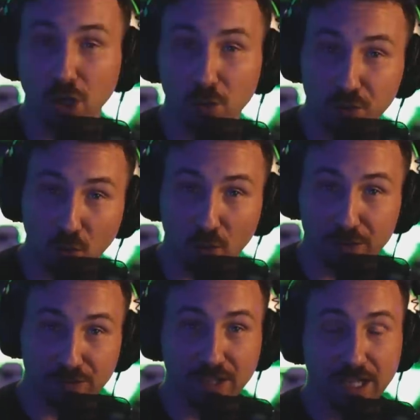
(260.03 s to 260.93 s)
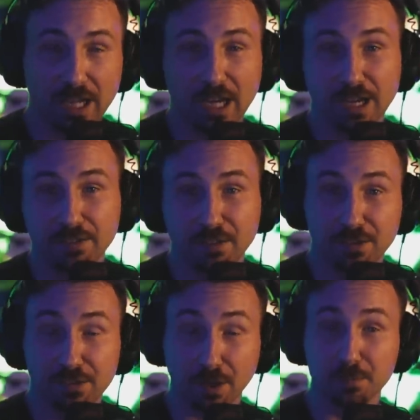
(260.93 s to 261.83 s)
towards uh,
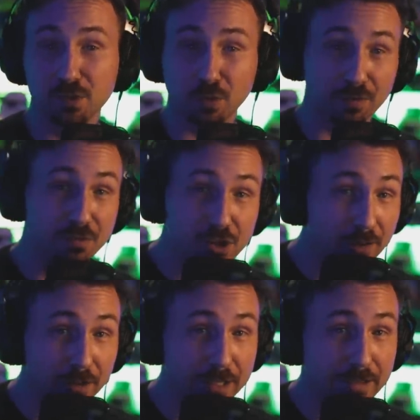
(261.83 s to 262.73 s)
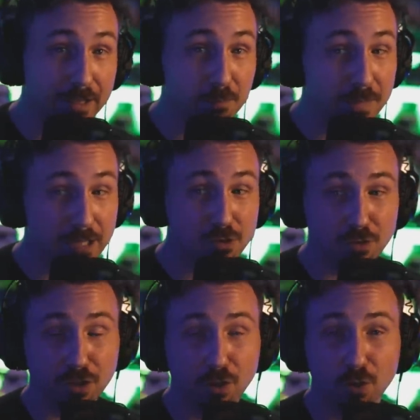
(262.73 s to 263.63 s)
some sort of charity, then make sure
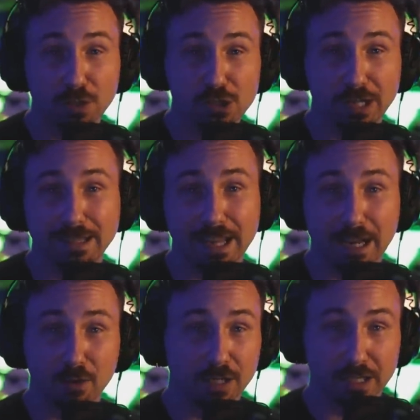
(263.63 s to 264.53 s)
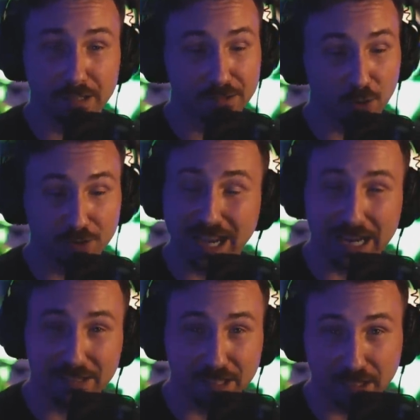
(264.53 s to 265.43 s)
to go check that out. It is all
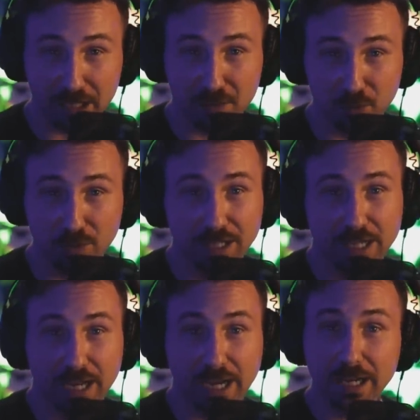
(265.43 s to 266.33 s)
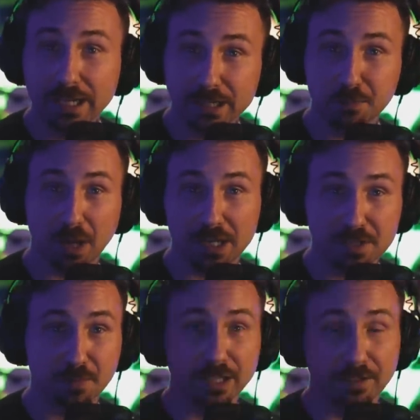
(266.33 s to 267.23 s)
tax deductible. And
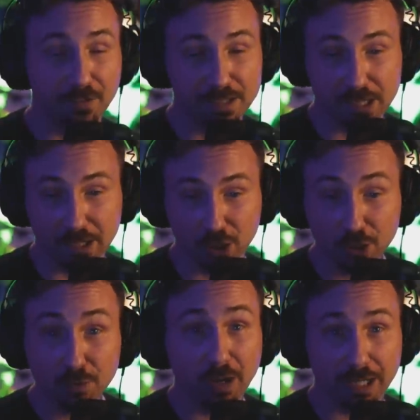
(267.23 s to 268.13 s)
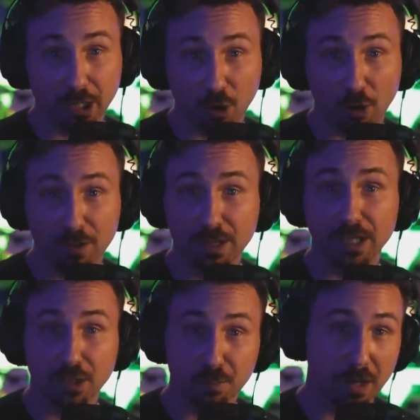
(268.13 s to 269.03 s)
possibly, if it's a good running car, then
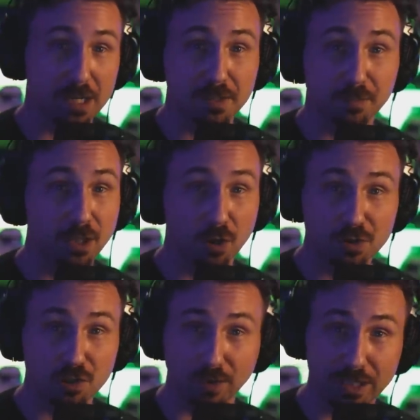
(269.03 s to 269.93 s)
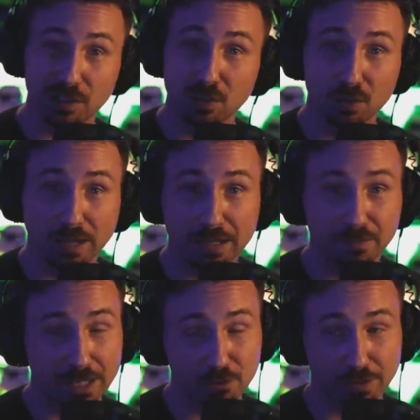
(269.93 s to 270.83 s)
it could possibly go straight to a
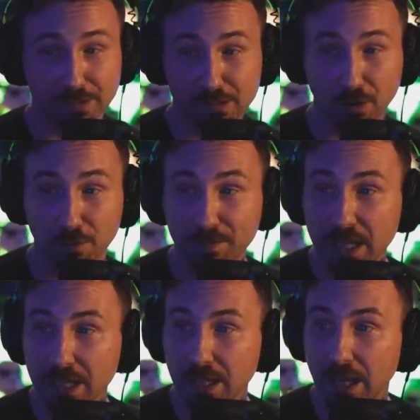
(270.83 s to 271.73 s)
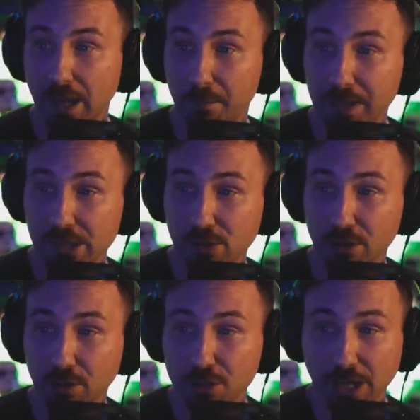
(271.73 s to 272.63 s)
veteran. So, uh, make sure
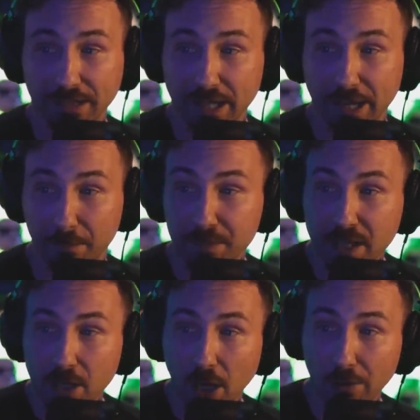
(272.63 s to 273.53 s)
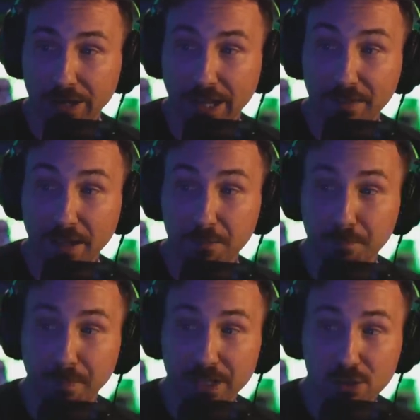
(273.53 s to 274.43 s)
to go check that out. All right, and then
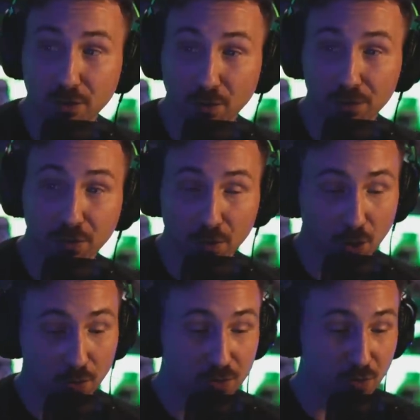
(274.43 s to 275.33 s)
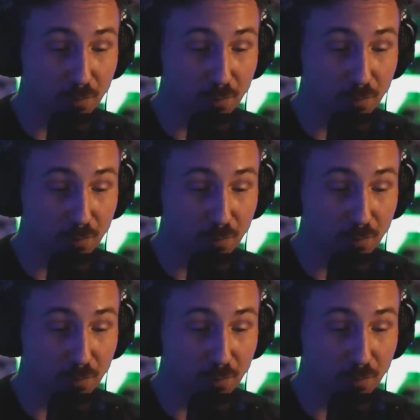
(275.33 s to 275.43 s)
make sure to also go to